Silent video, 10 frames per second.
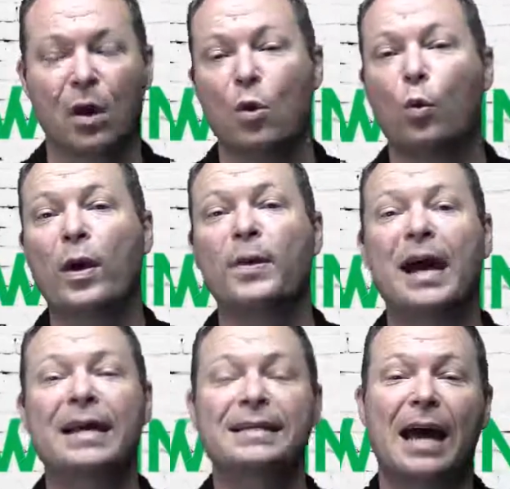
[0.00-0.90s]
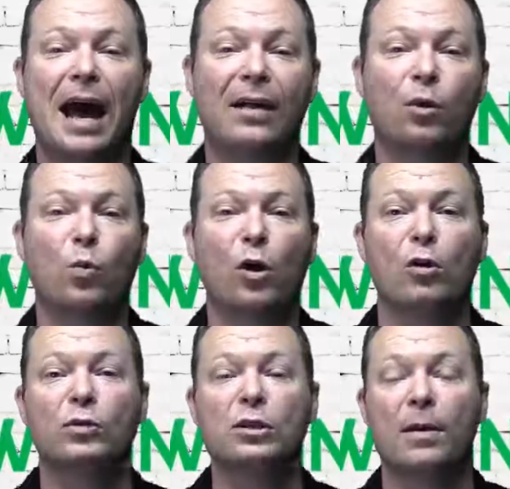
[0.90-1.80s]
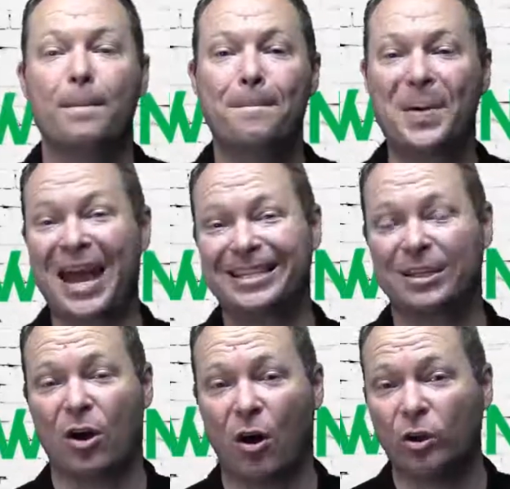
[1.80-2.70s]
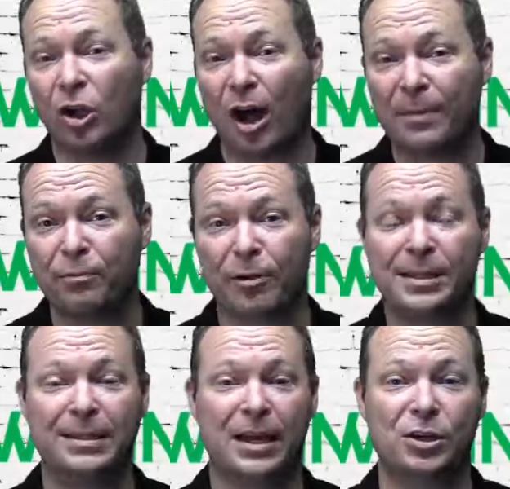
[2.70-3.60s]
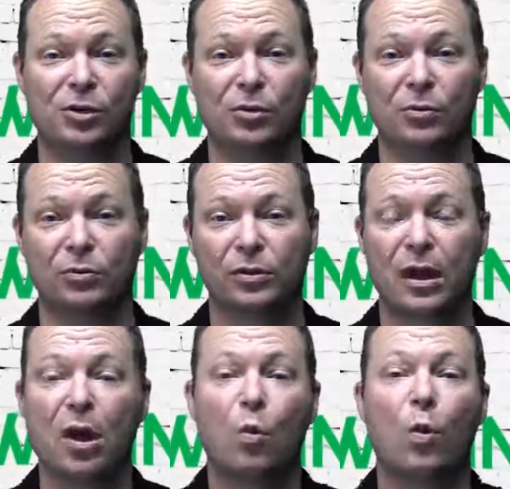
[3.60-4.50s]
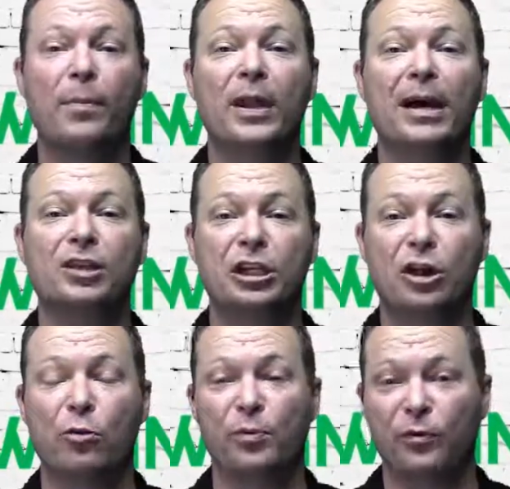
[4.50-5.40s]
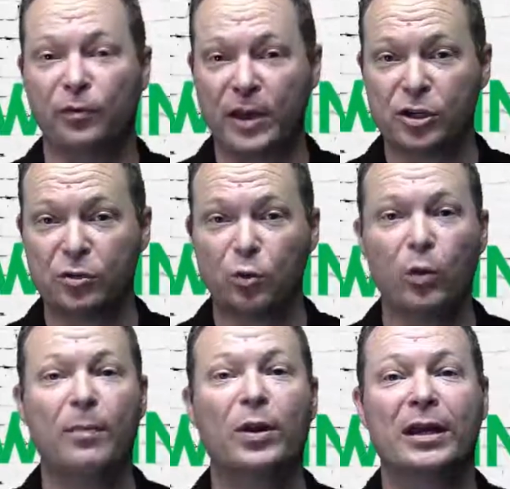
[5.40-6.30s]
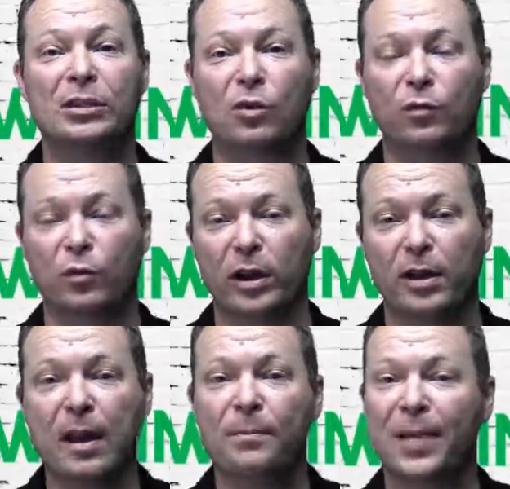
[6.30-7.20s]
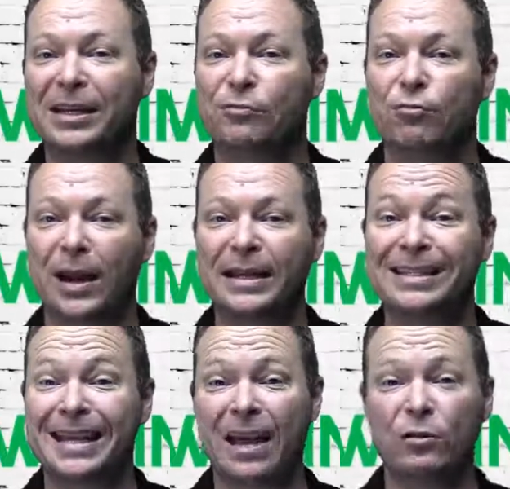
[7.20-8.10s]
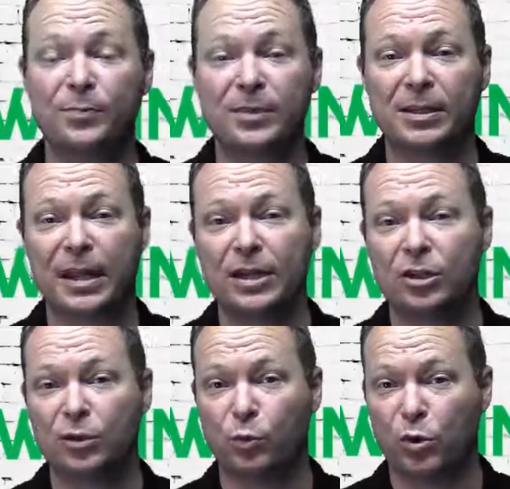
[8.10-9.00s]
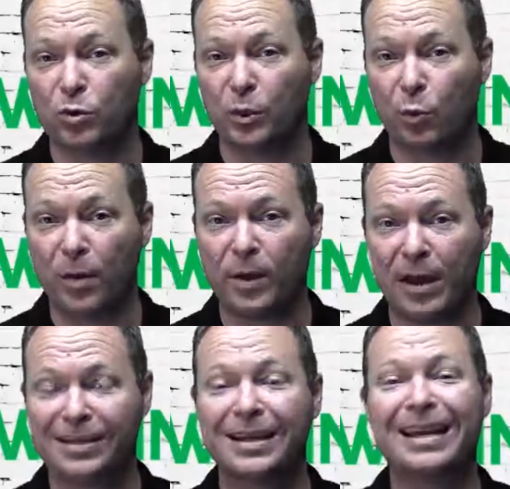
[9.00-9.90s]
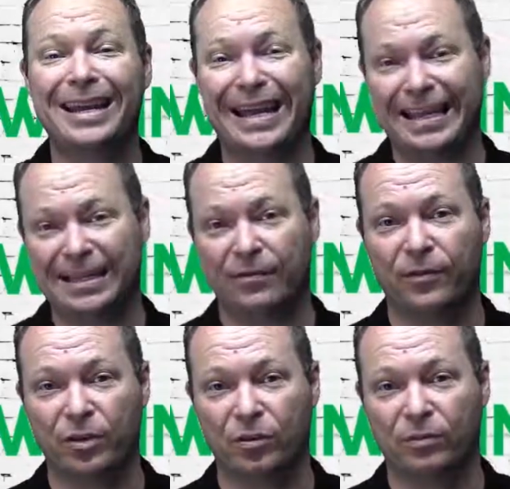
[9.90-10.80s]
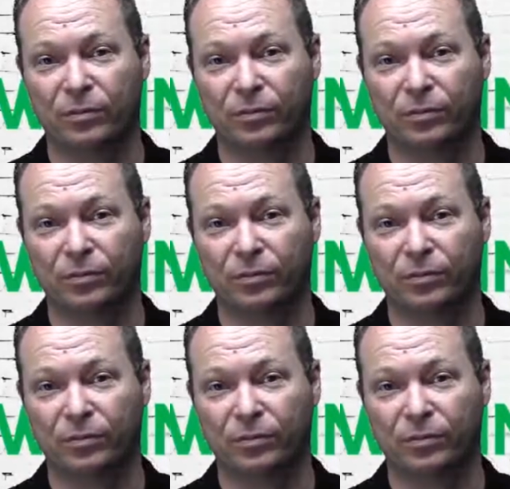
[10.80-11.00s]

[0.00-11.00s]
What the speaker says: Webinars are the world's best online presentation tools. Webinar Geo professional webinar software makes running sales presentations using webinars easy for you.